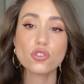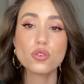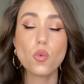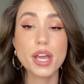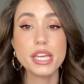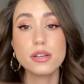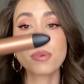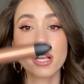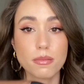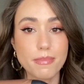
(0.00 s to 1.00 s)
the way he
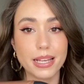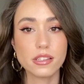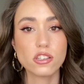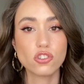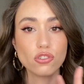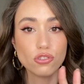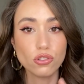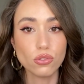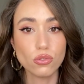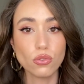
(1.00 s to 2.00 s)
recommends to
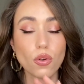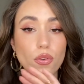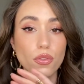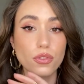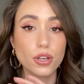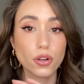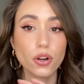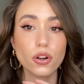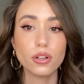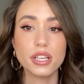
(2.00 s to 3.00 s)
do the
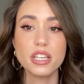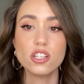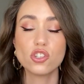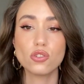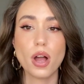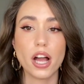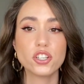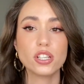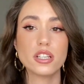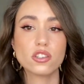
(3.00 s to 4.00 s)
curl is to
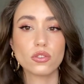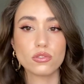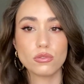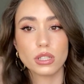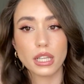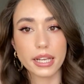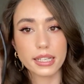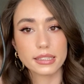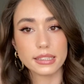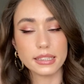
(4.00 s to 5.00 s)
actually do it
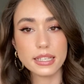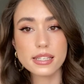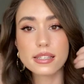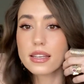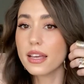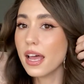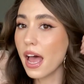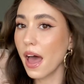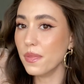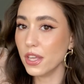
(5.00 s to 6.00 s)
like this,
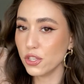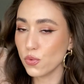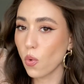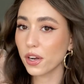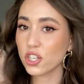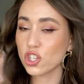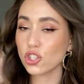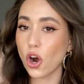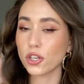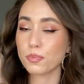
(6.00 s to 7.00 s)
and then you want to
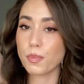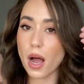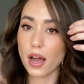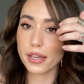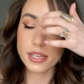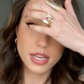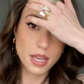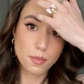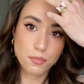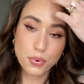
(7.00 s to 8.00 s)
start by
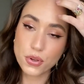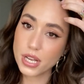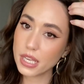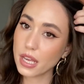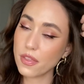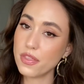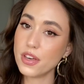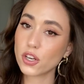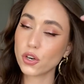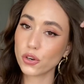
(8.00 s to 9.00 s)
putting
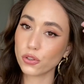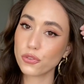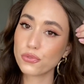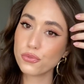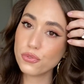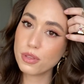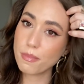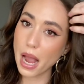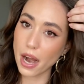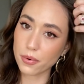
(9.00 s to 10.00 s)
the curl through the
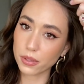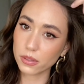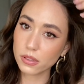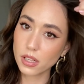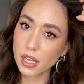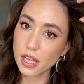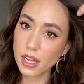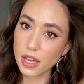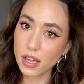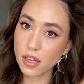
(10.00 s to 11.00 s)
barrel,
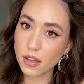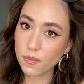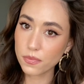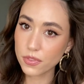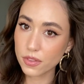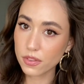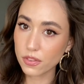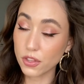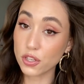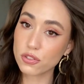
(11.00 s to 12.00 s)

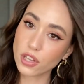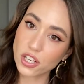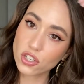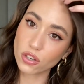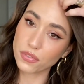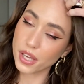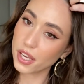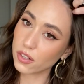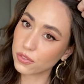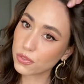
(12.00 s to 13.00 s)
this section of the
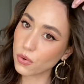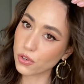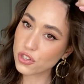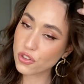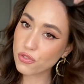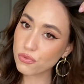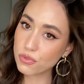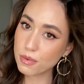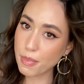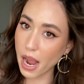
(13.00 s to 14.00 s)
hair, of course, through
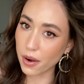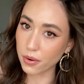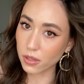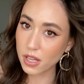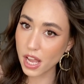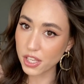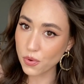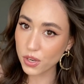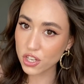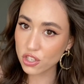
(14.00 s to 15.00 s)
the barrel, and
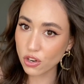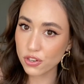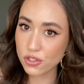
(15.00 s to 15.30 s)
you want to start